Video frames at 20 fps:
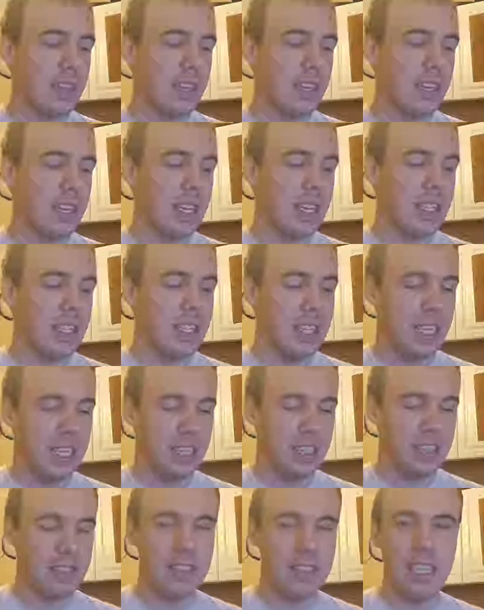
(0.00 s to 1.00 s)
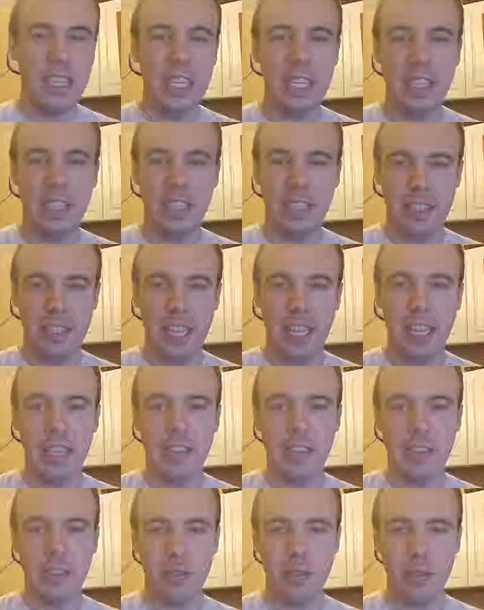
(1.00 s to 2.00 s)
uh, like a seed to
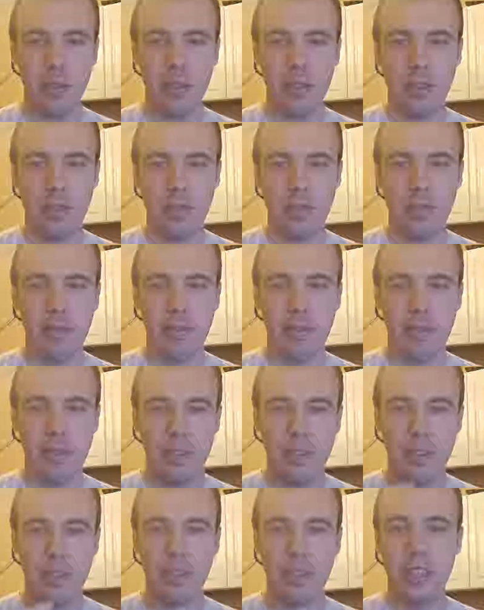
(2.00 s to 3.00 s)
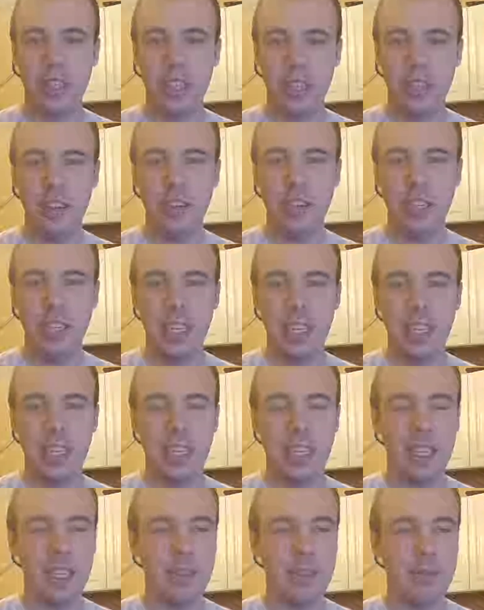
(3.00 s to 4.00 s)
sale sort of security
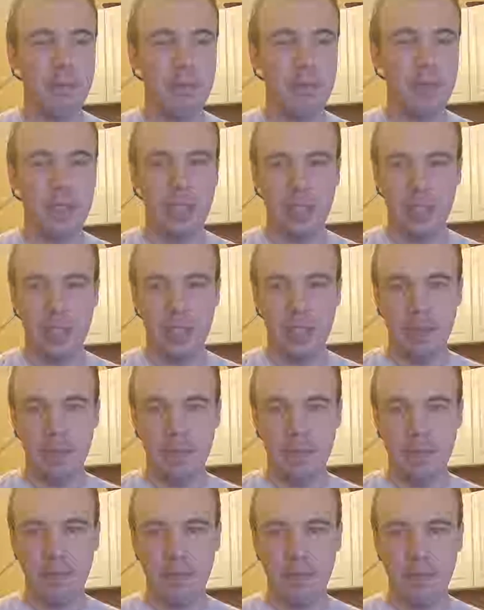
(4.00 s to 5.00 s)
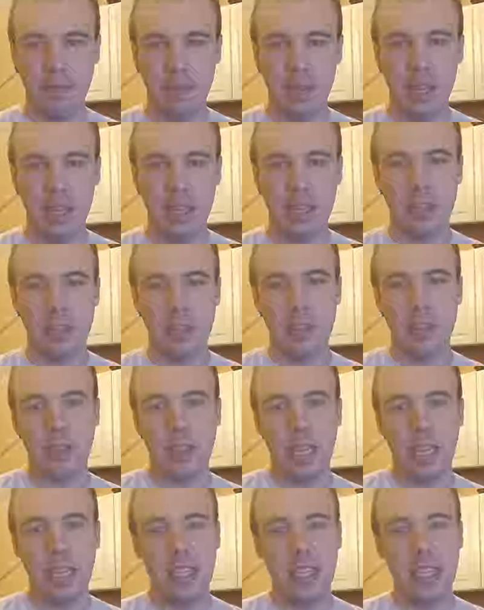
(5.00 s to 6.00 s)
um, system. So
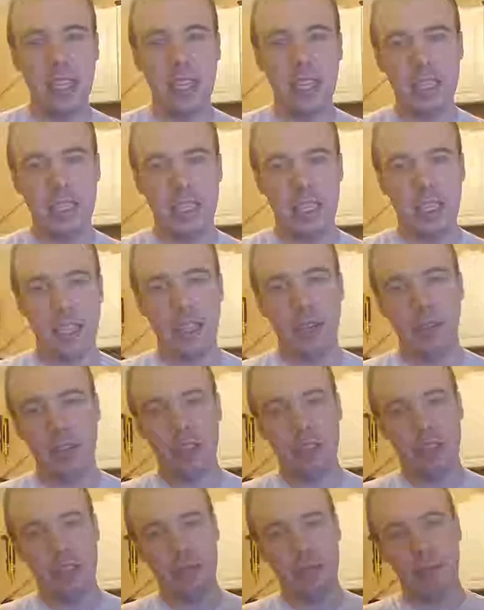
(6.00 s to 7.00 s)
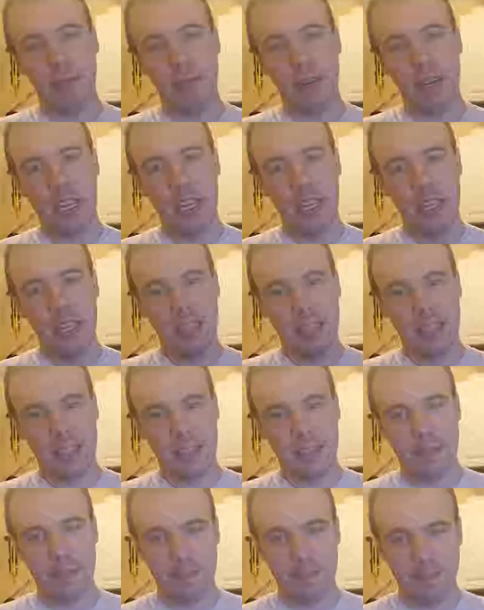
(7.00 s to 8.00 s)
the idea is that you would spray
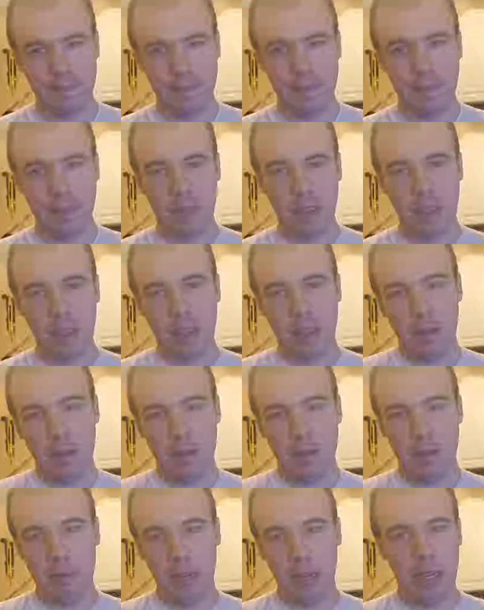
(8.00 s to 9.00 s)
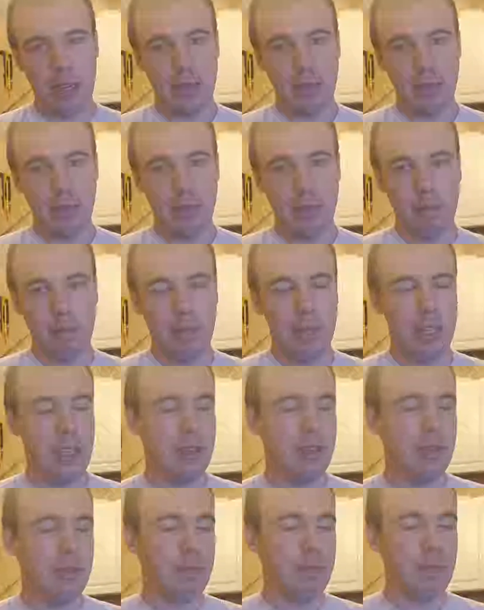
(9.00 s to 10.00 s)
this, uh, m- you
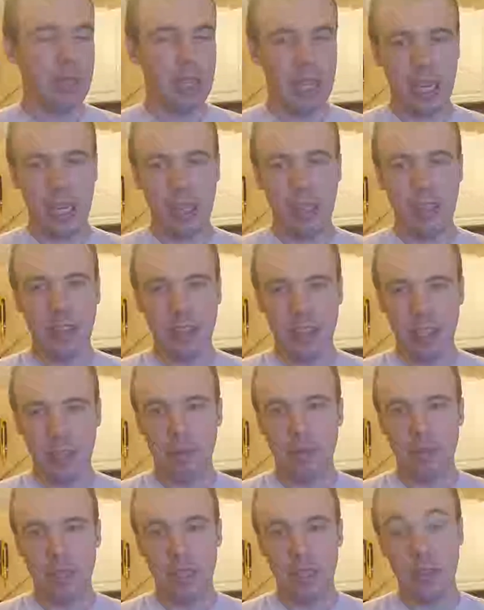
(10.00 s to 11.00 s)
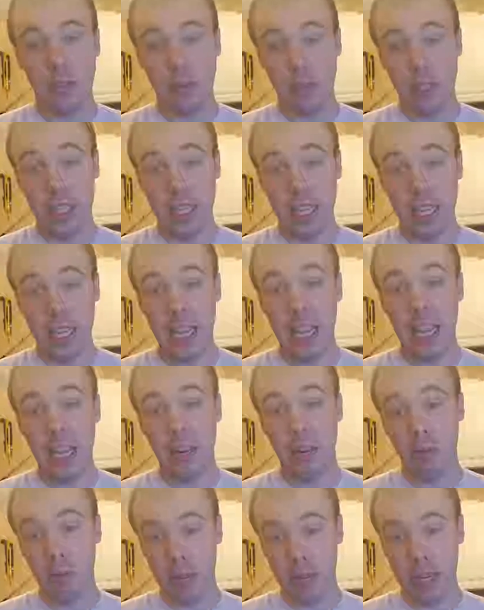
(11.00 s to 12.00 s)
know, molecular substance or DNA
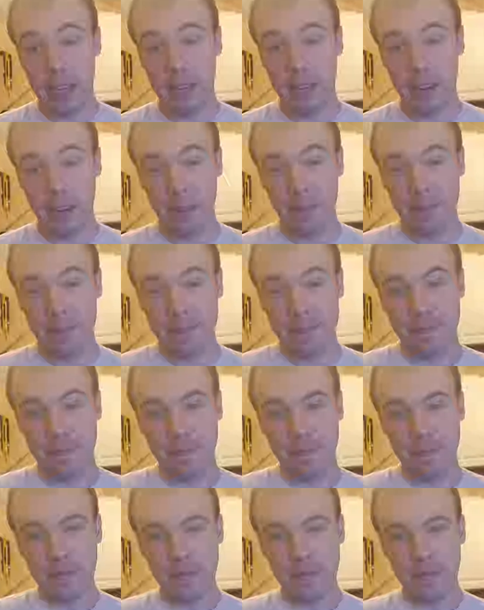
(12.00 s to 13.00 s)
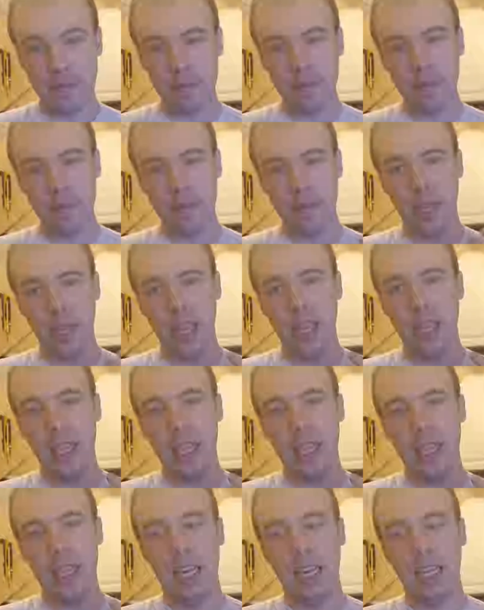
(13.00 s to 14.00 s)
or whatever, and
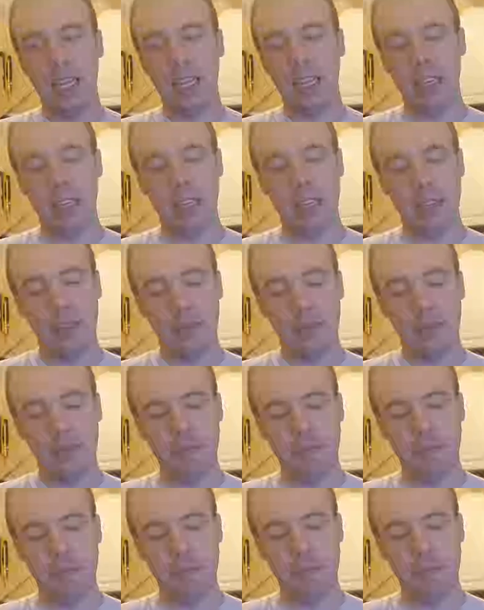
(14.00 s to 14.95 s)
then that um,